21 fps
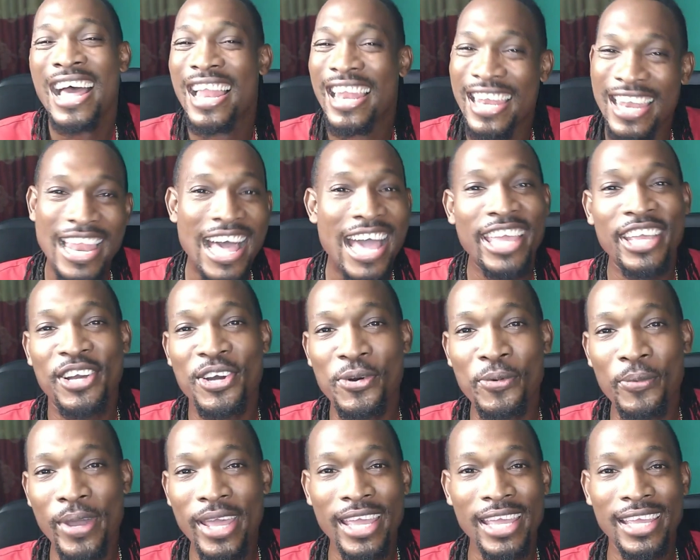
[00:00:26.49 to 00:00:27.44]
like
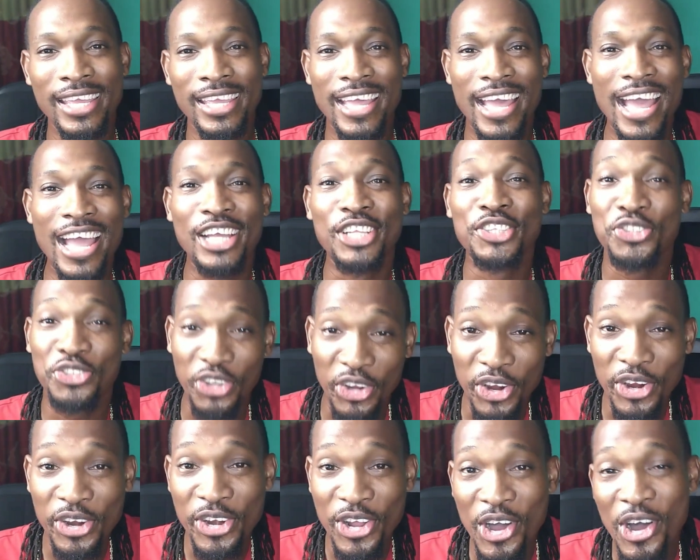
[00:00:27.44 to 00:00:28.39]
away, and
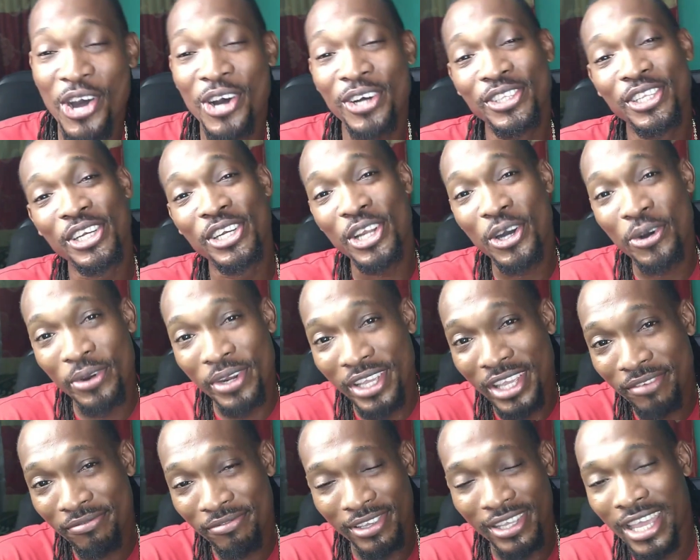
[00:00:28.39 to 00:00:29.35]
turn on the
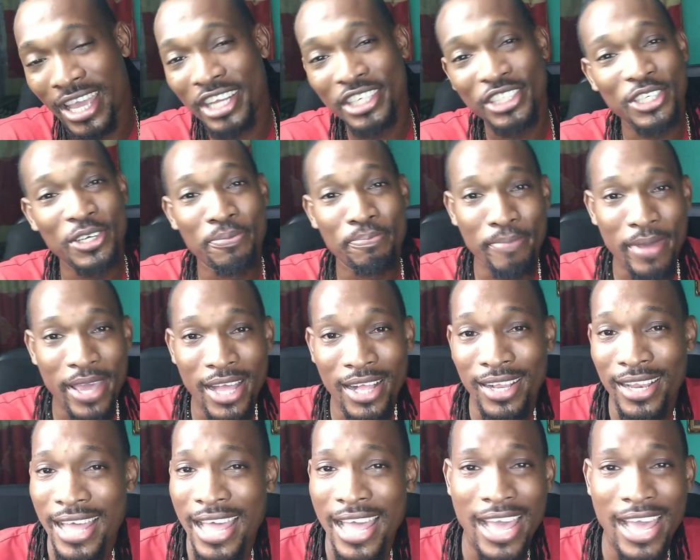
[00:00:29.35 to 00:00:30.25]
notification bell.